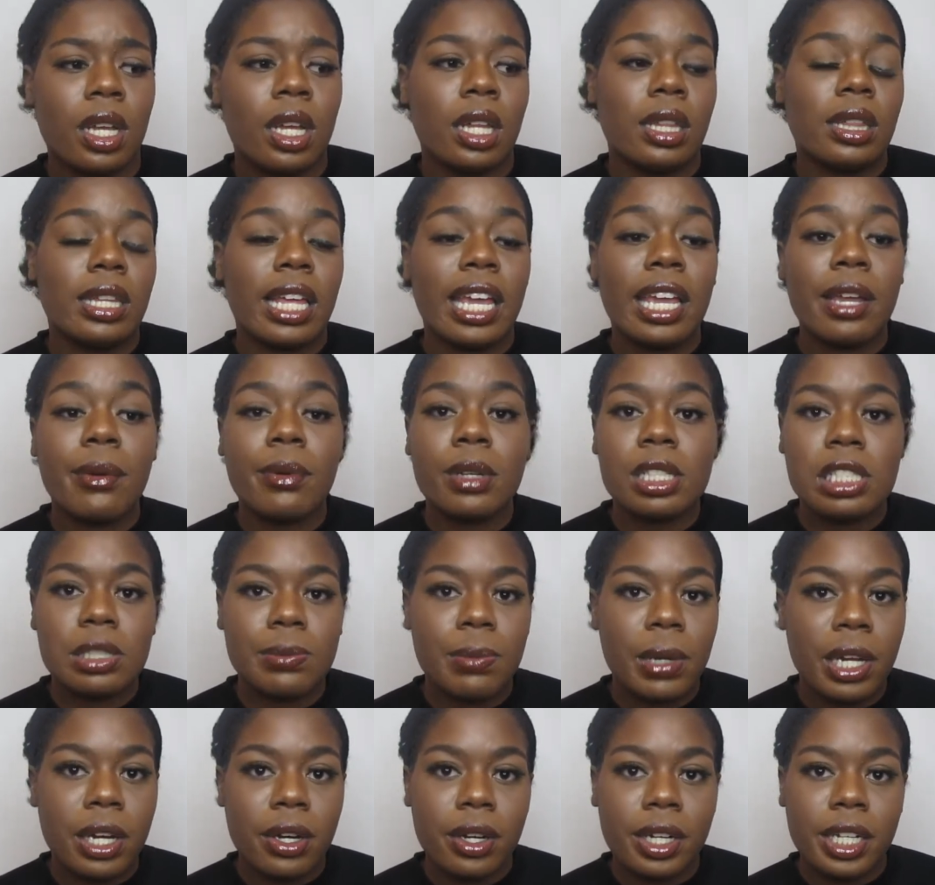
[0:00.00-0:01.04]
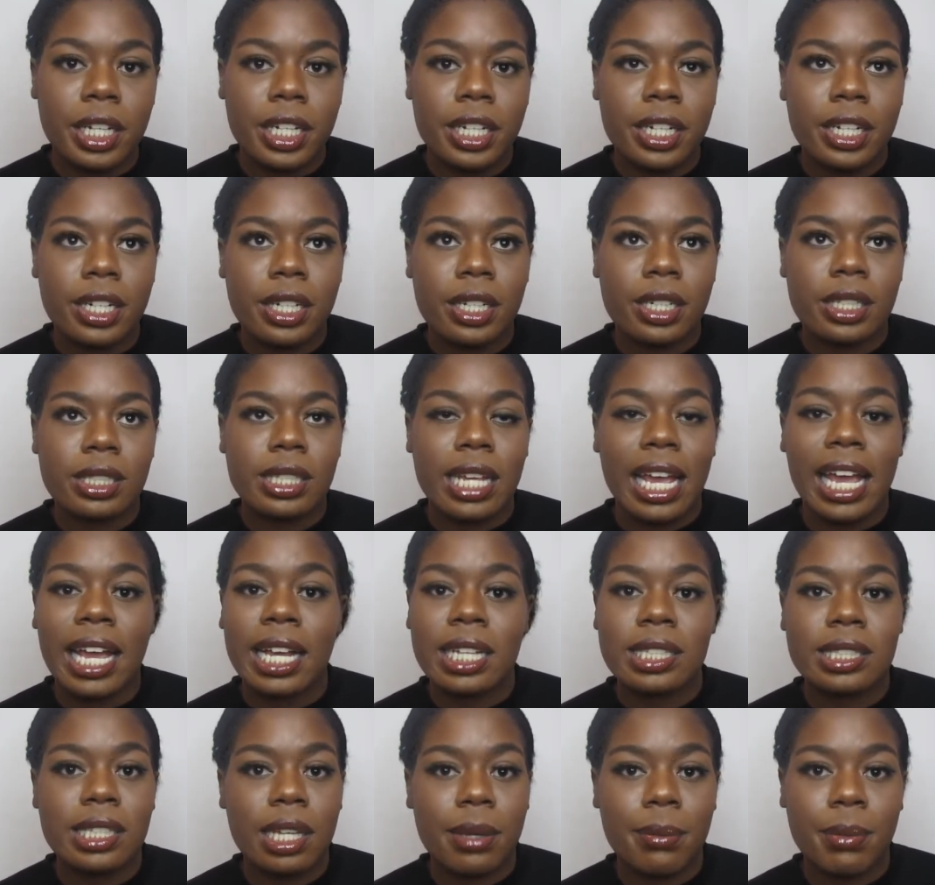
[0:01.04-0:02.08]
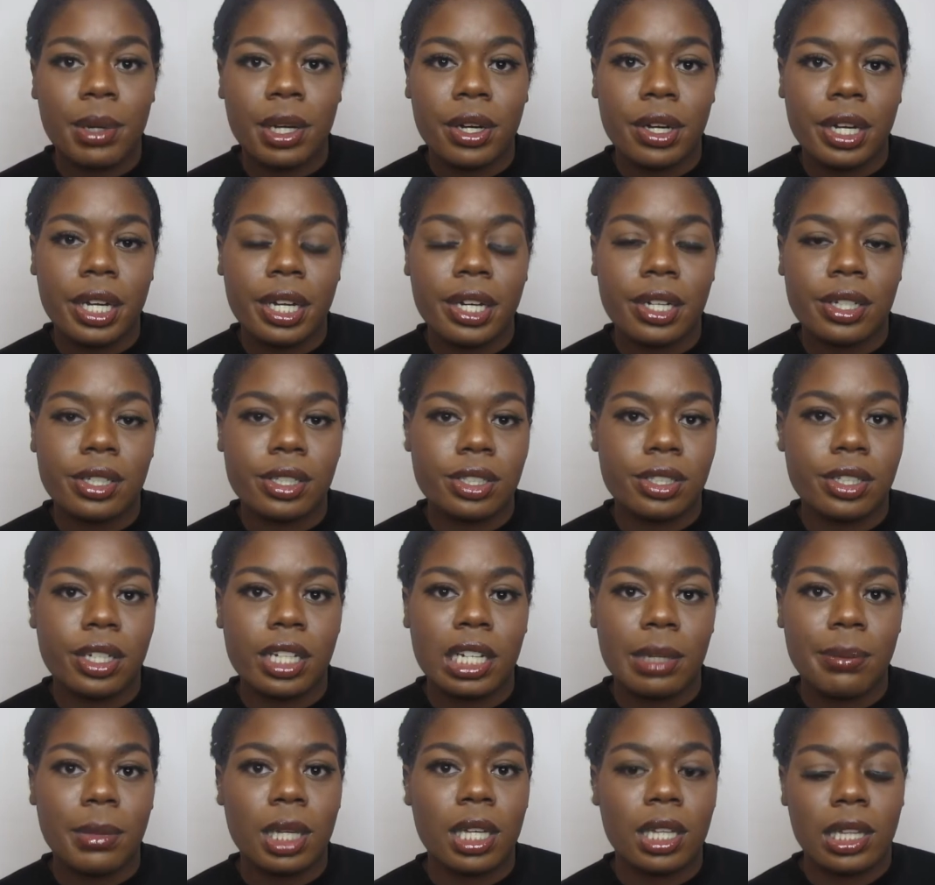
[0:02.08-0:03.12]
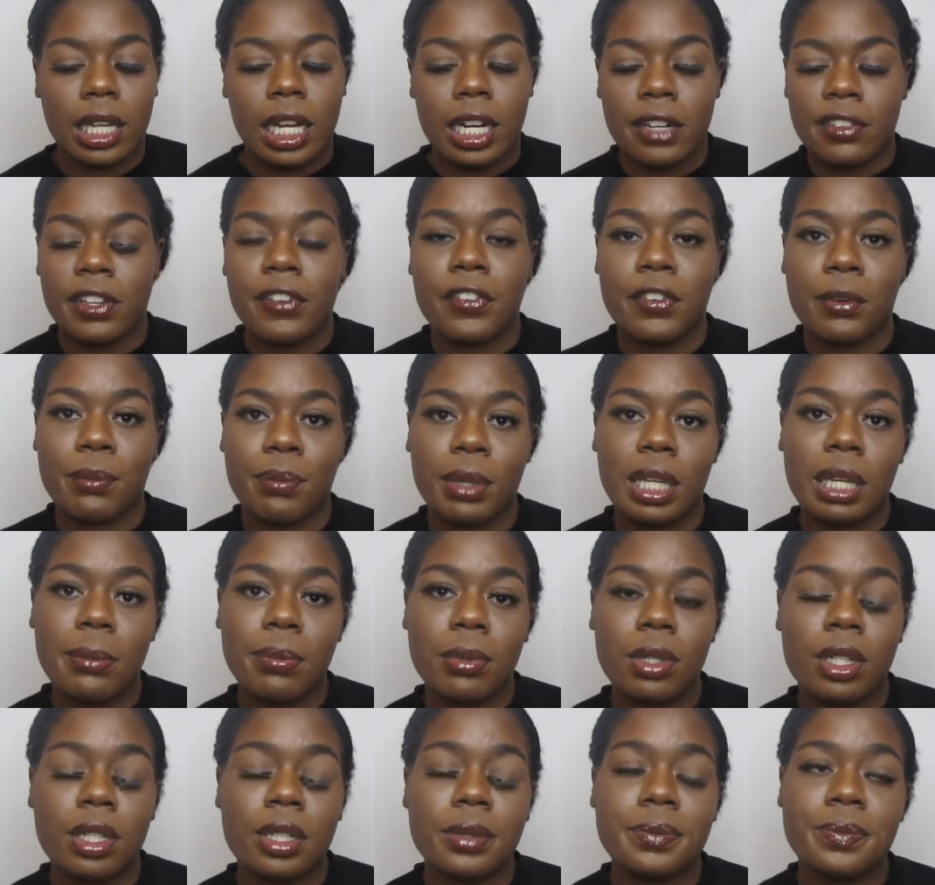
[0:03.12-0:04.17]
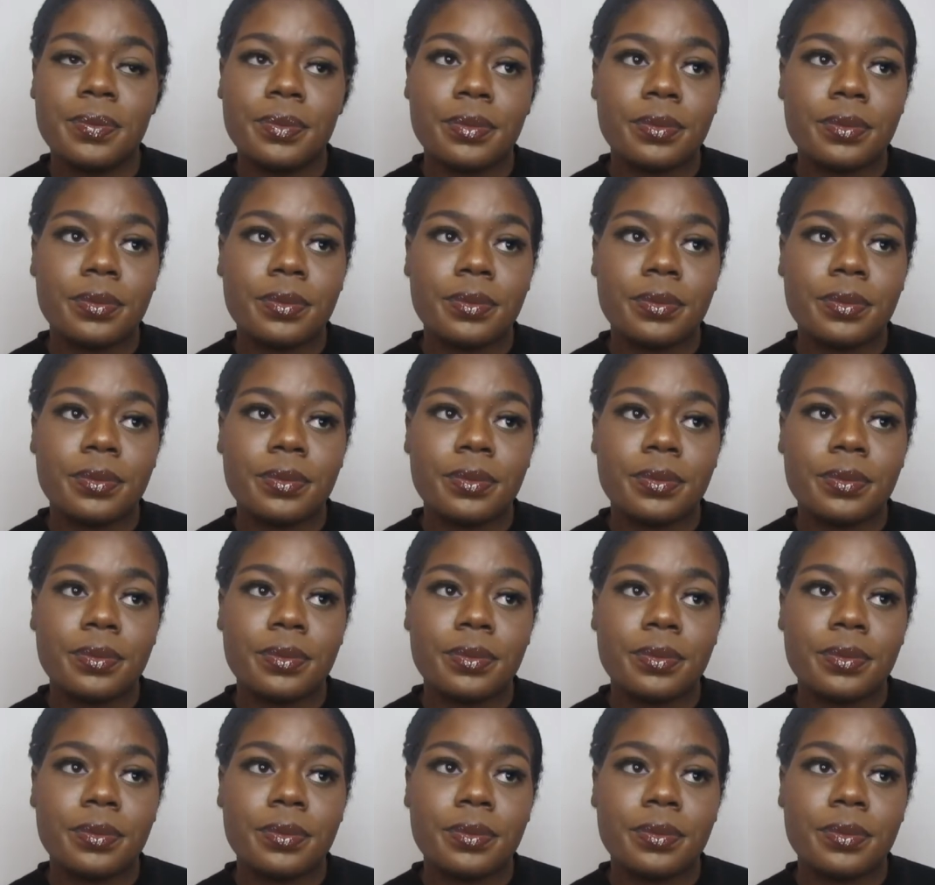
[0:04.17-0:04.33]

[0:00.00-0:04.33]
Language barriers, accent barriers. You're gonna meet a lot of different people,